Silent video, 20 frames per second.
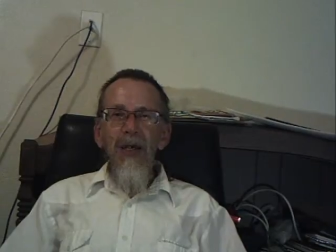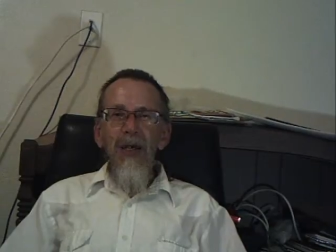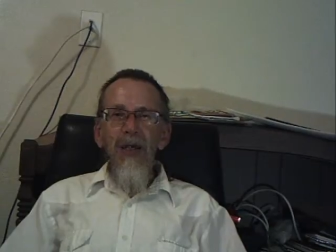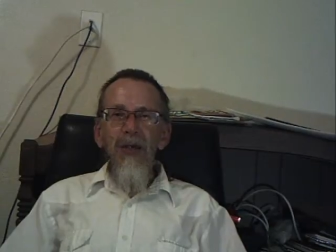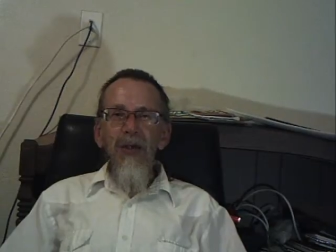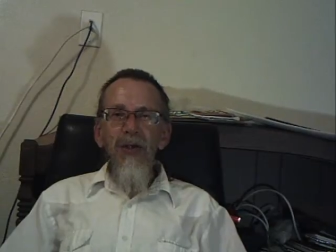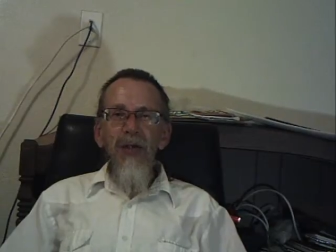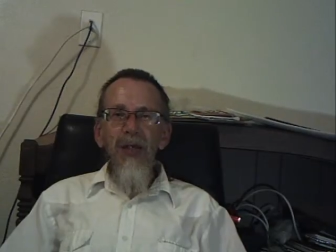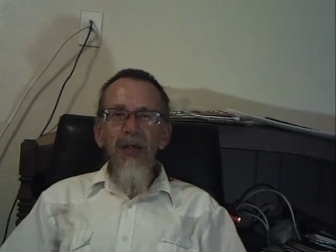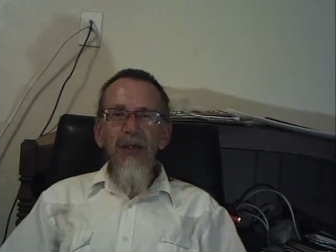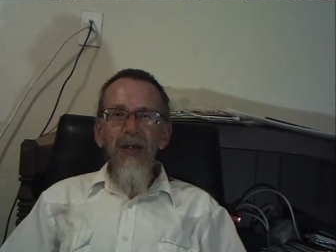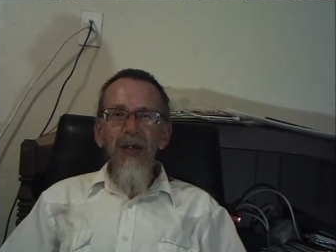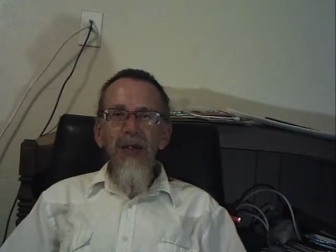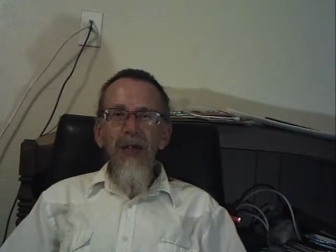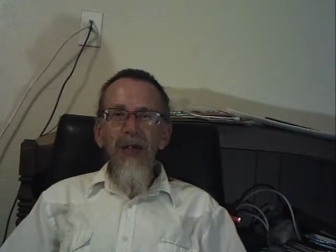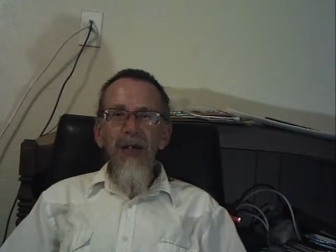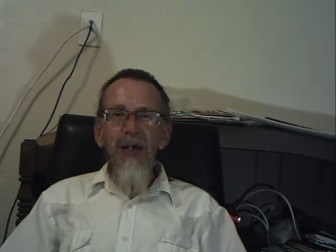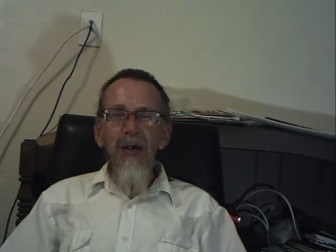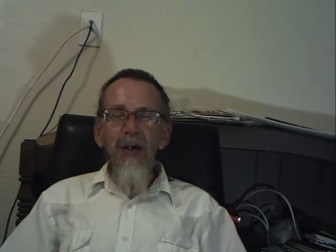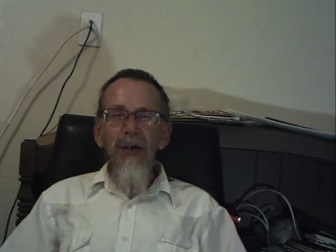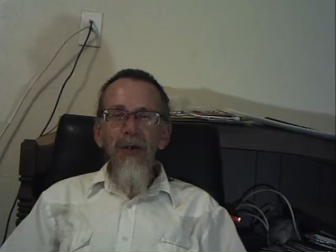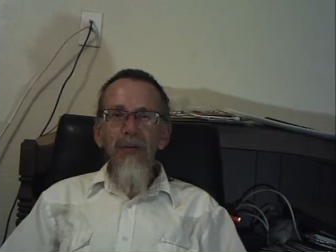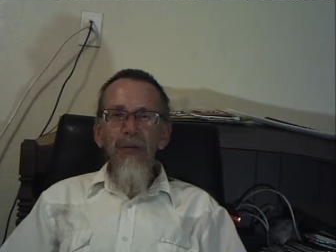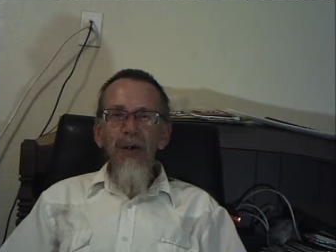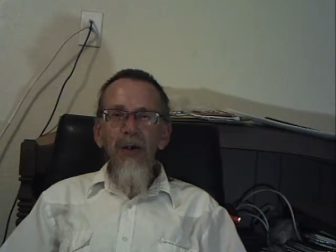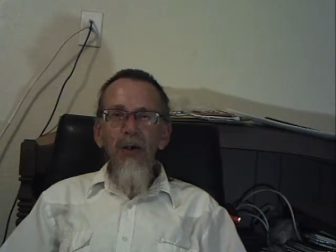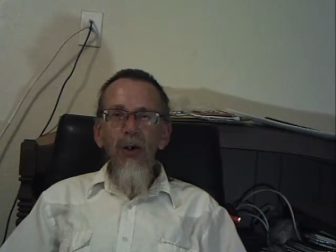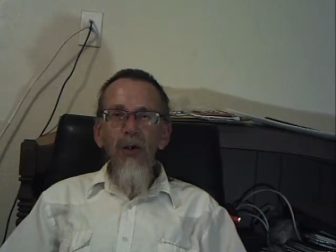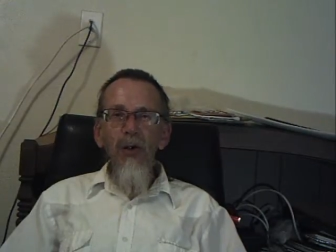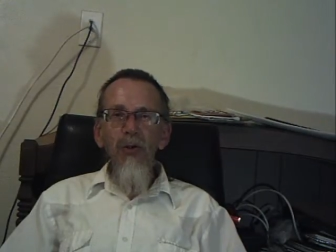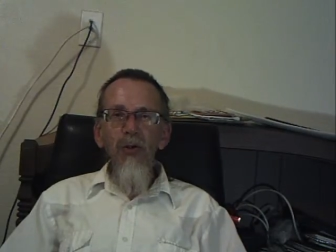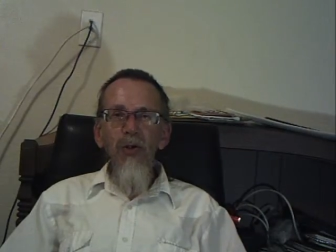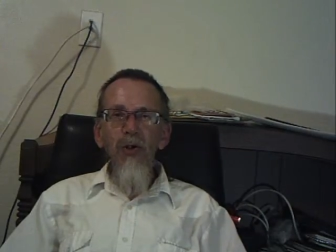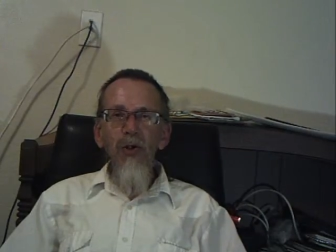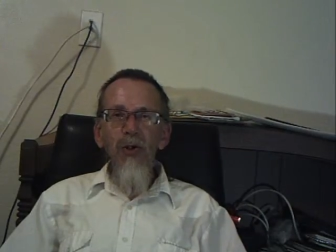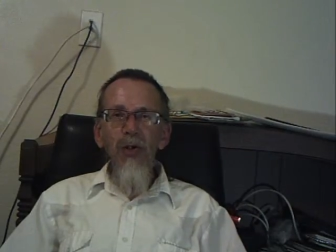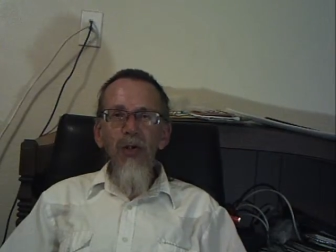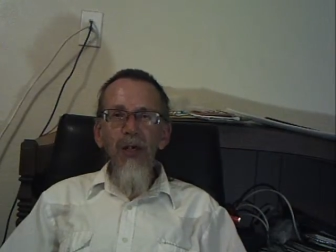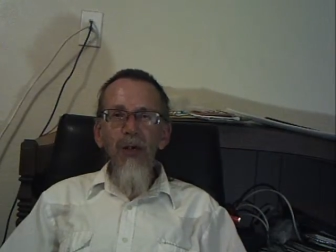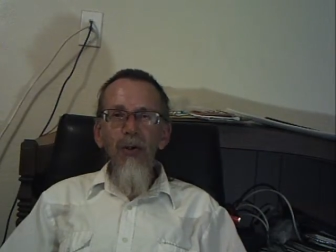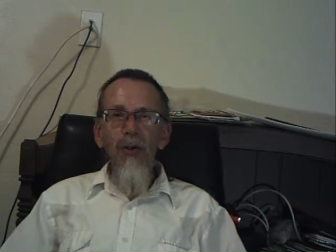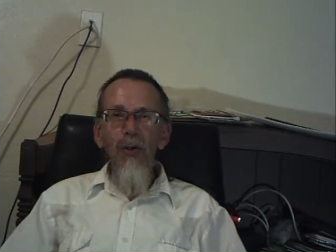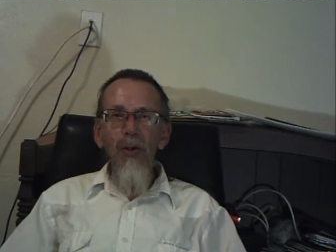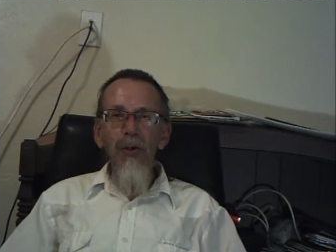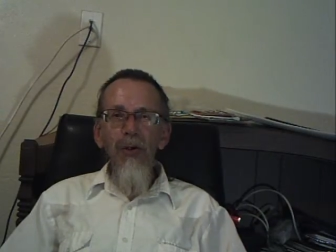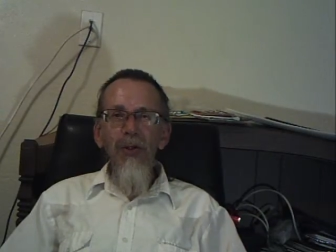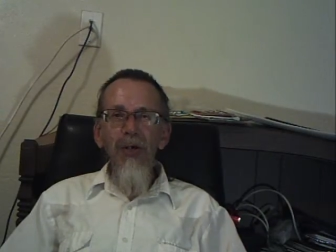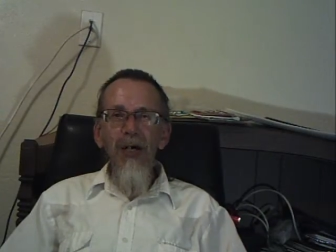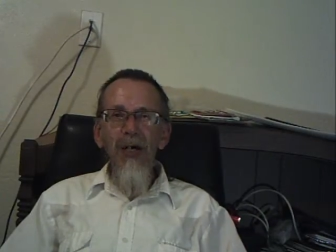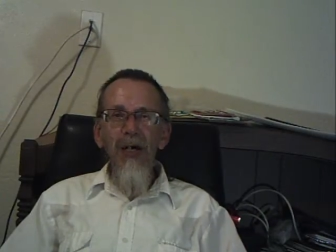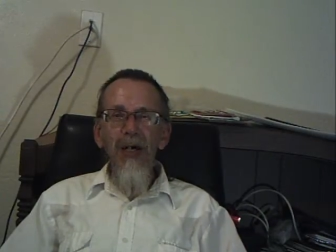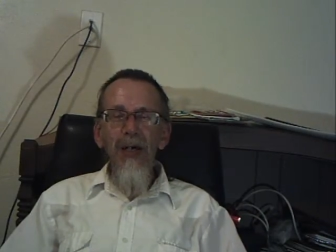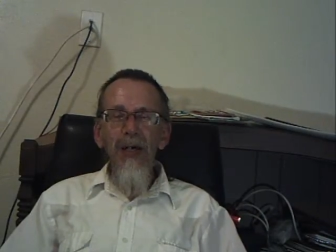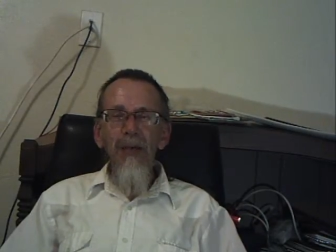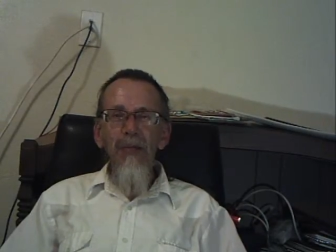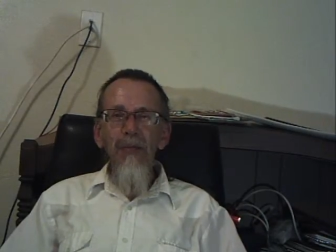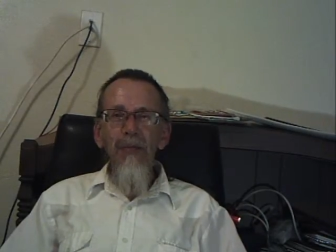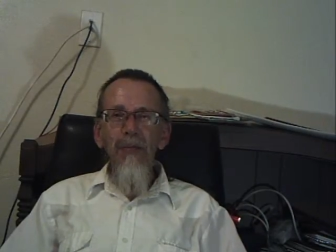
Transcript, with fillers: sit here consciously all the time